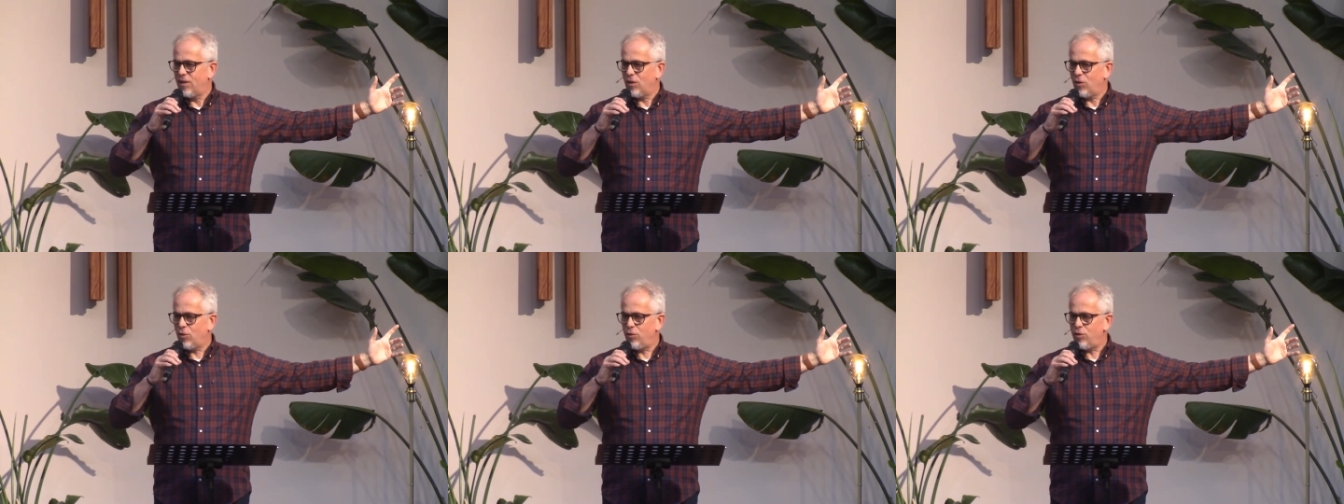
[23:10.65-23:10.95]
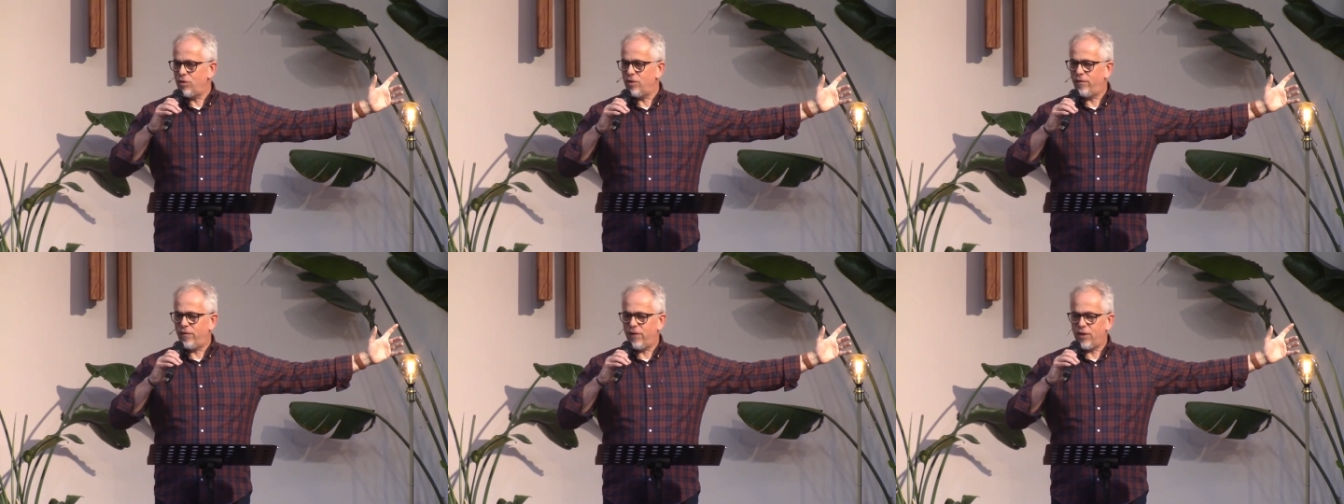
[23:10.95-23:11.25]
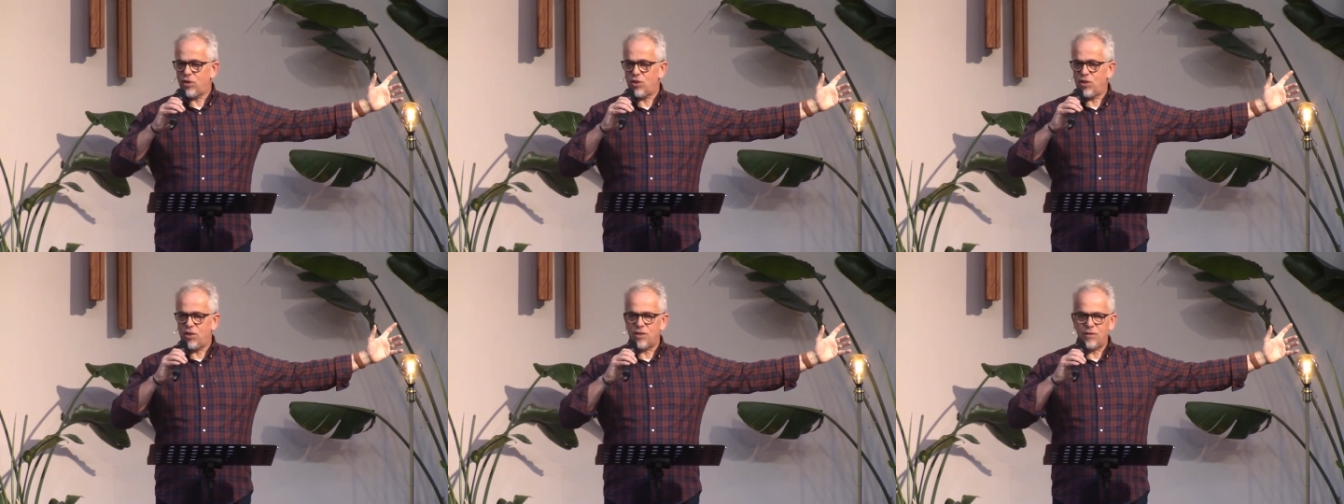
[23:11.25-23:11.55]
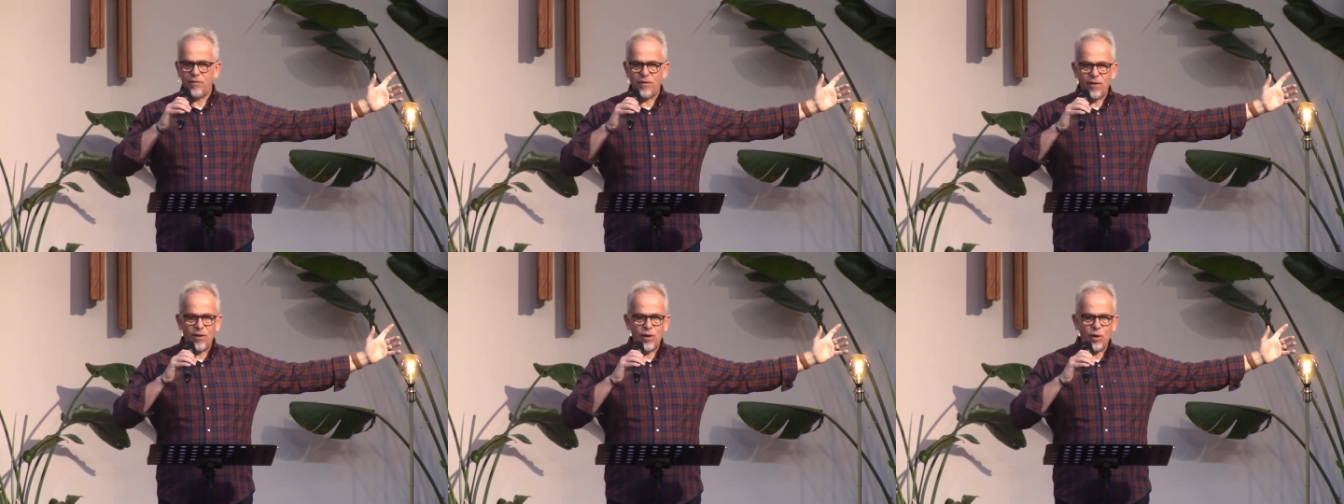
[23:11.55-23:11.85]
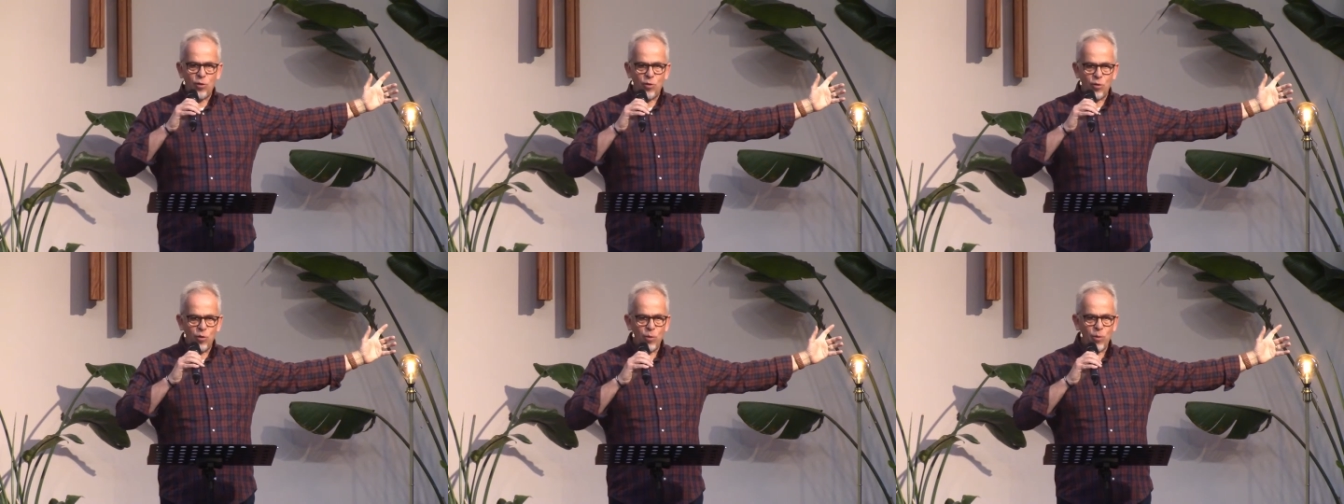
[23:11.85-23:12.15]
Crucifixion is a very
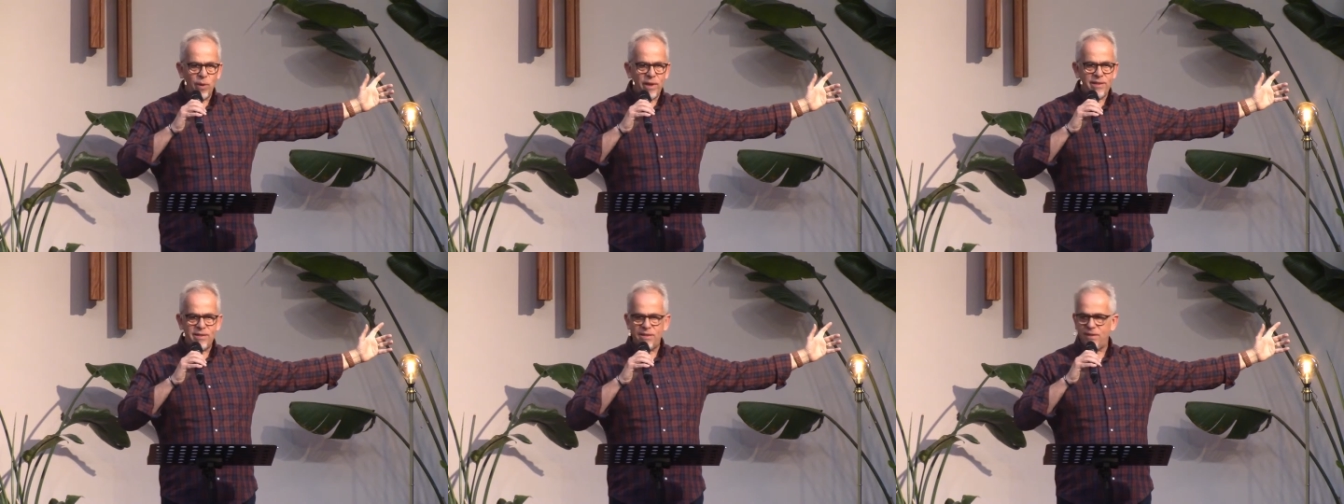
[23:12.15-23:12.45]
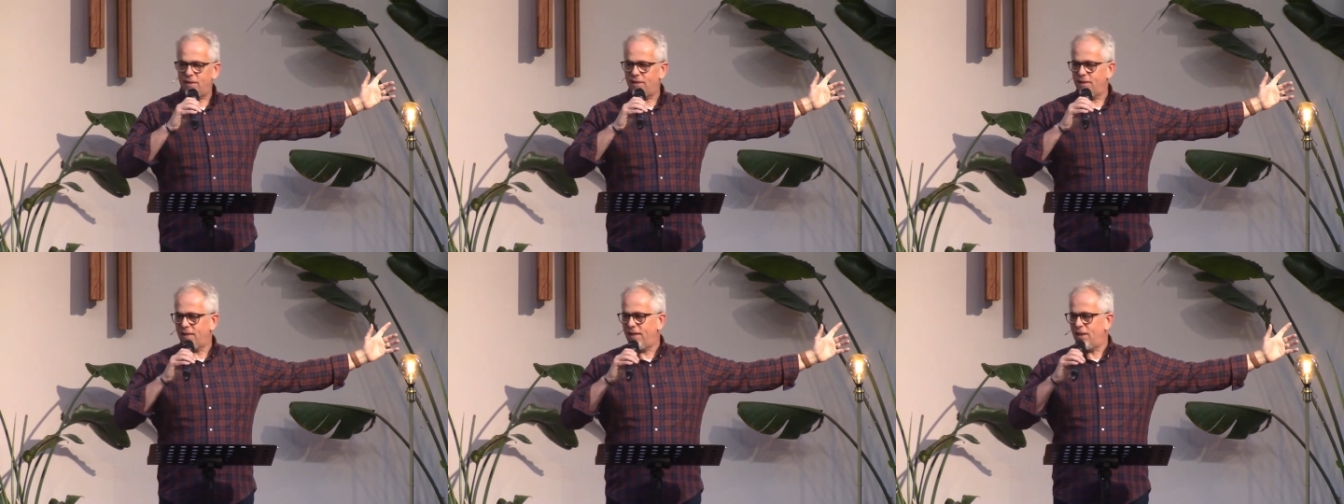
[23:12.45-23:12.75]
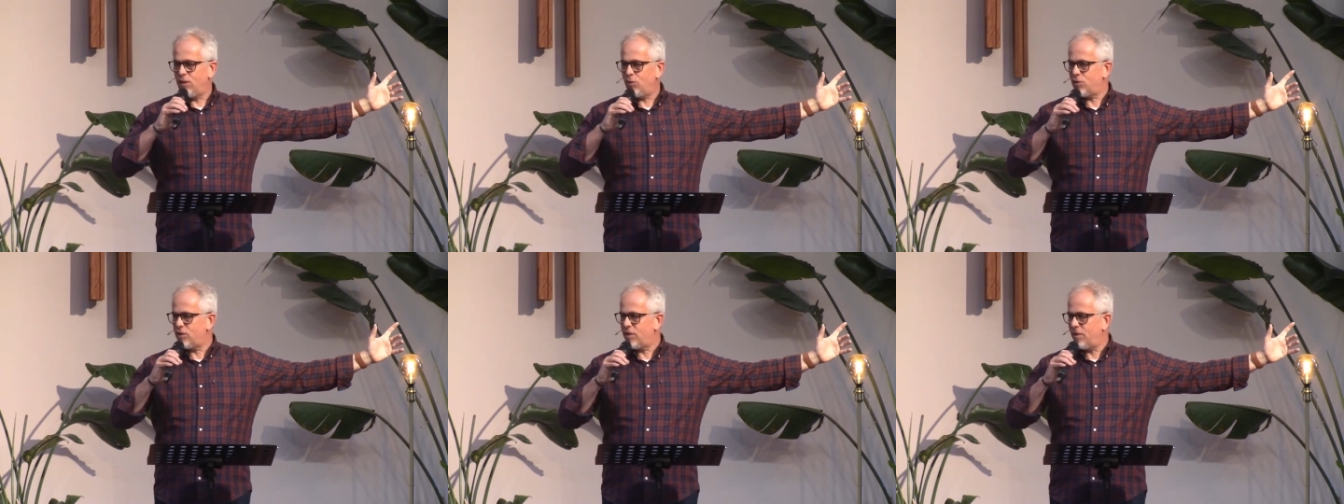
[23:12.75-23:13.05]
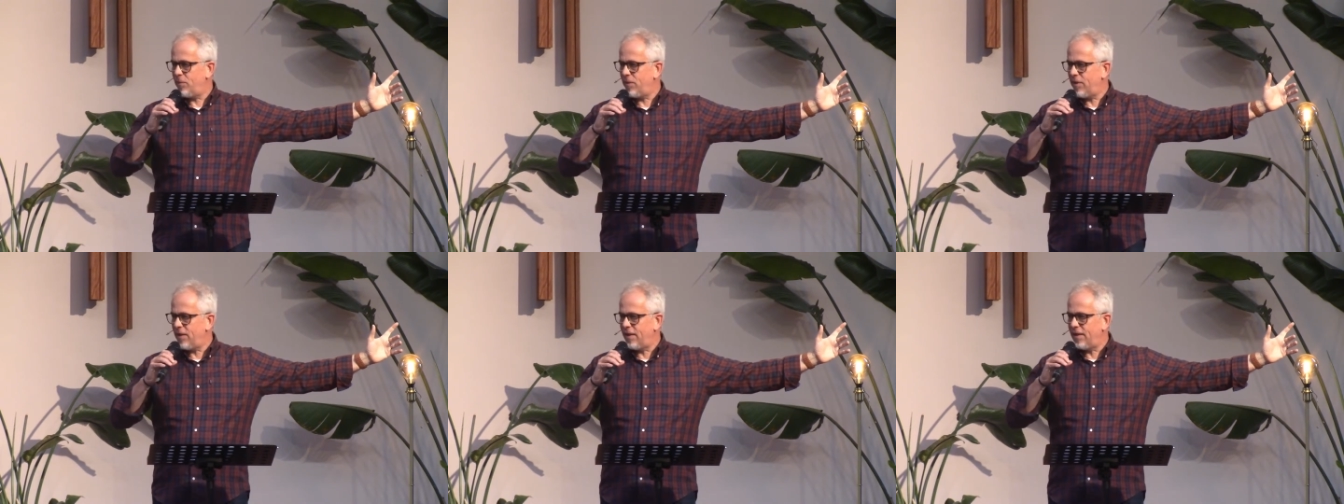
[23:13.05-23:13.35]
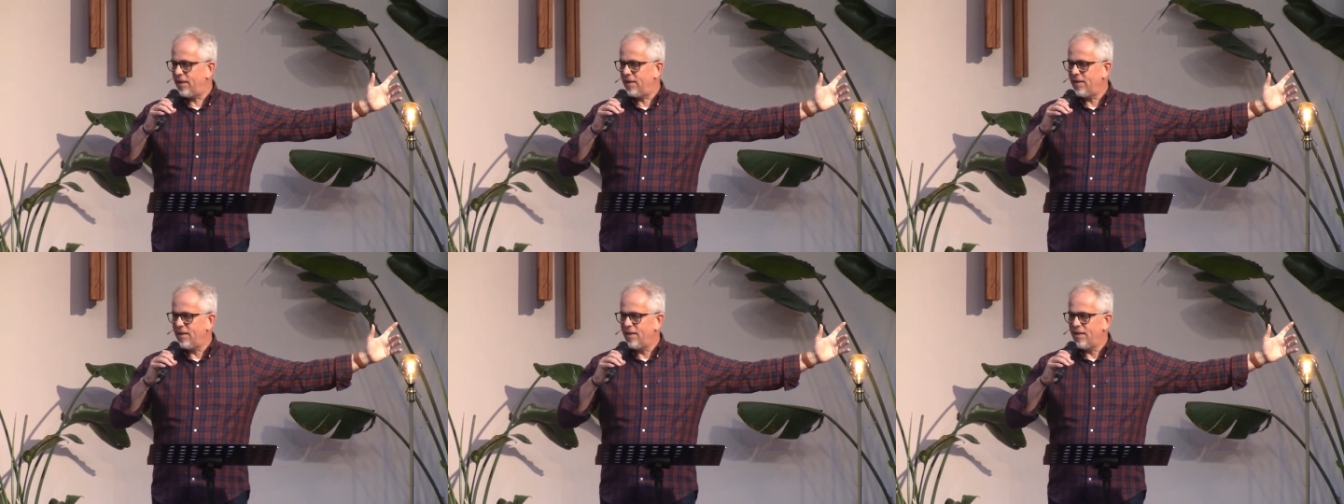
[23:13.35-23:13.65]
cruel way to kill
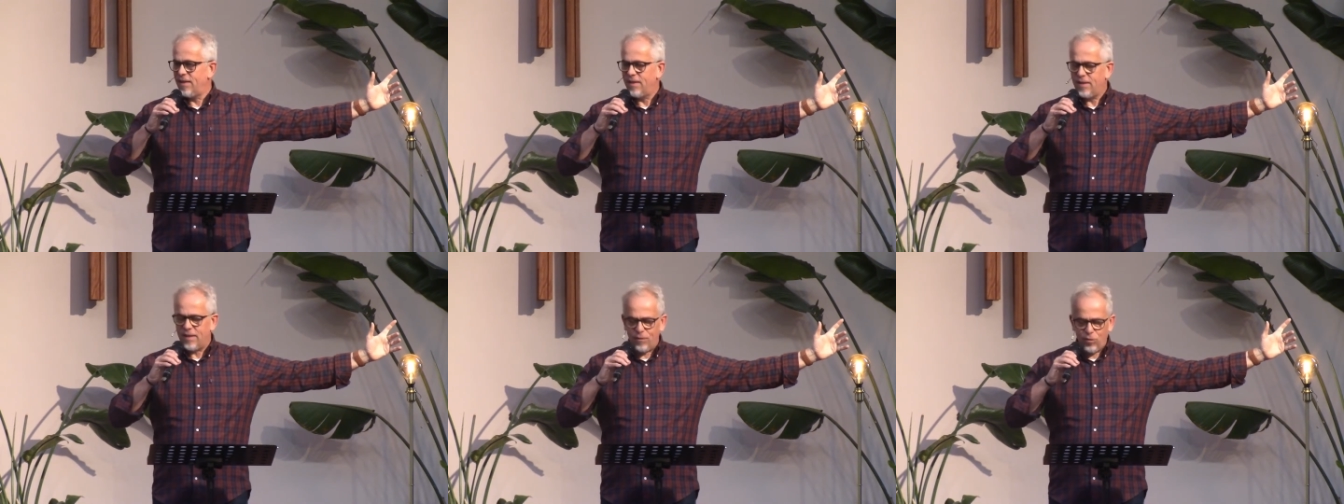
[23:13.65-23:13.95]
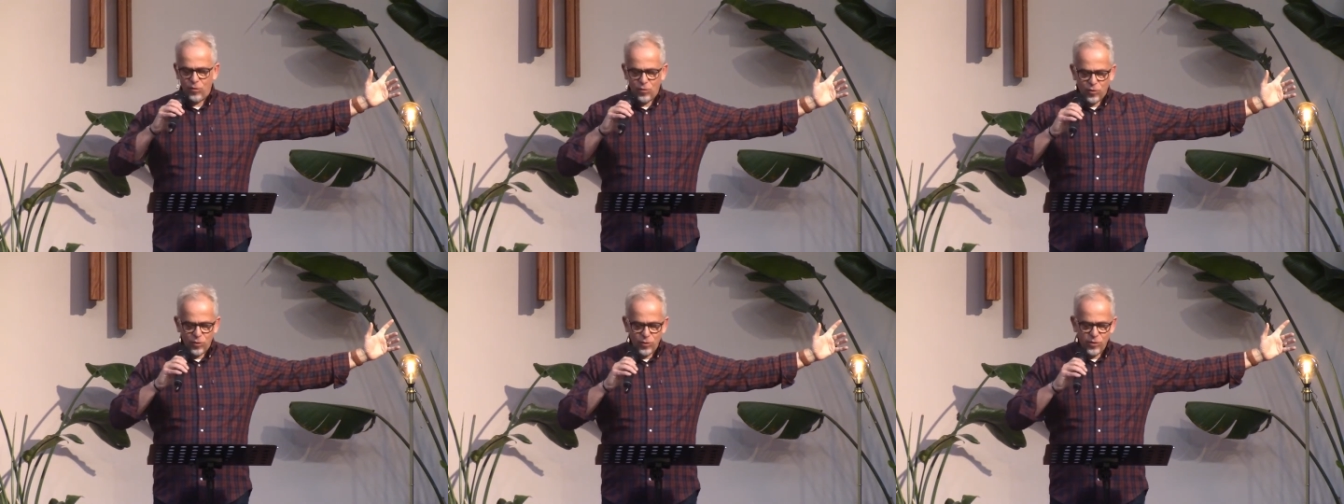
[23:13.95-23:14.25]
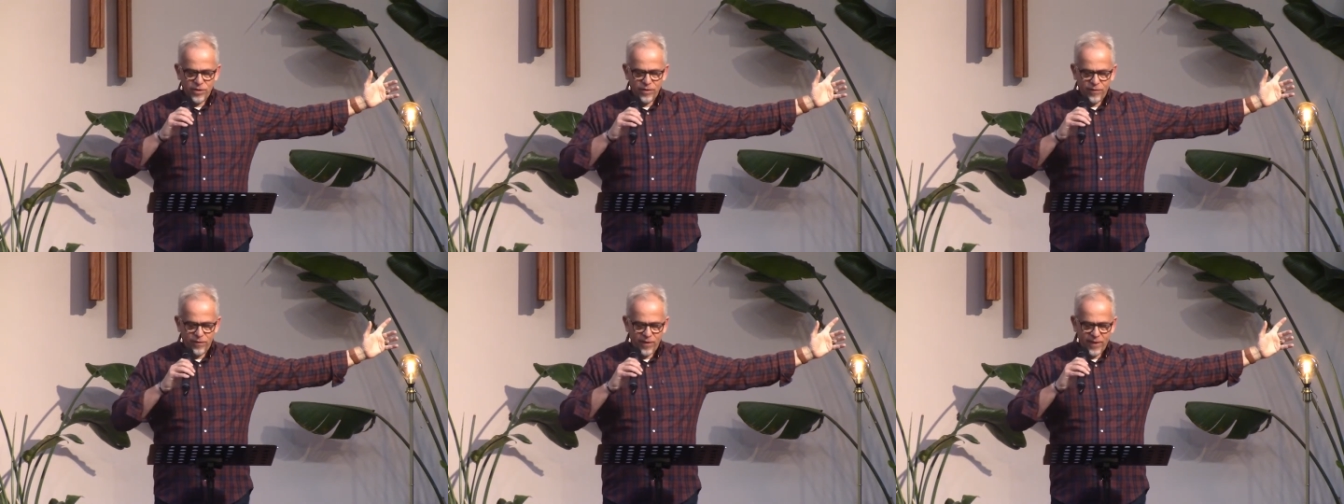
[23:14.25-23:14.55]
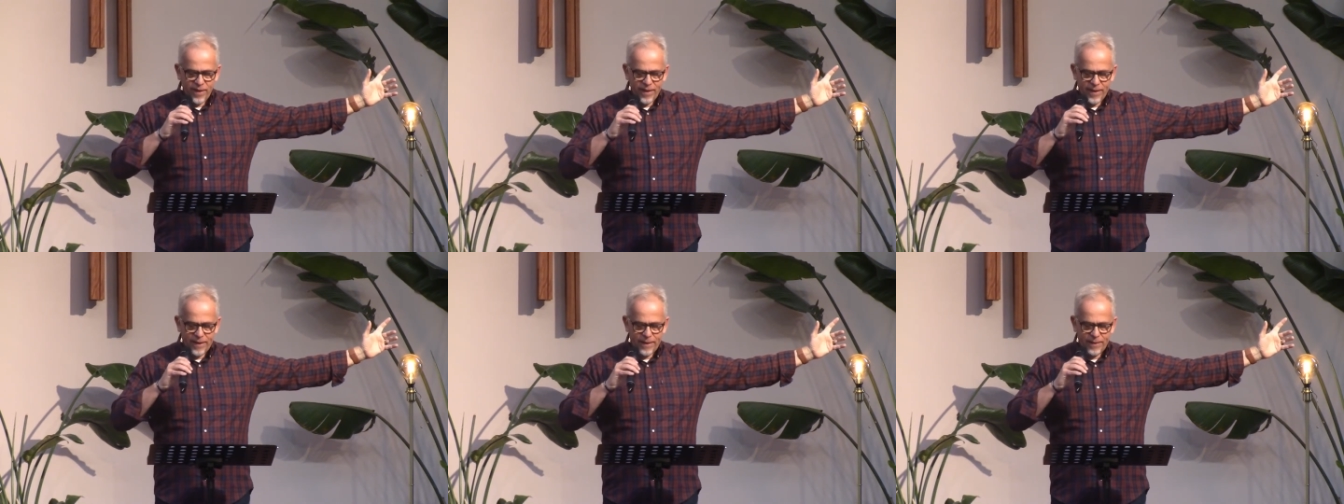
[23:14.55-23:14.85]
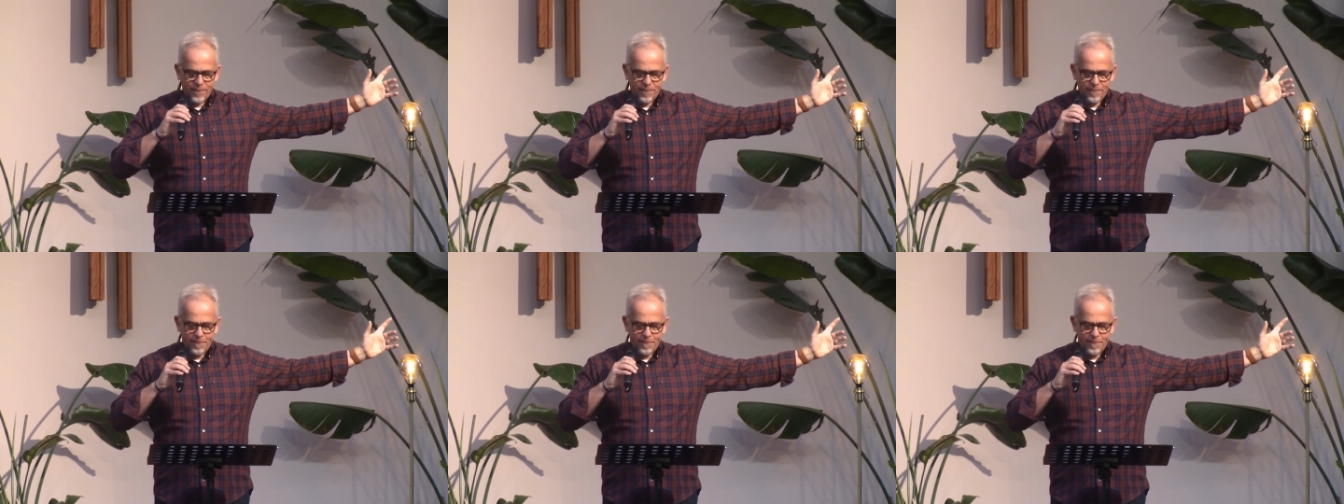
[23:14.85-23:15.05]
something. They crucified it.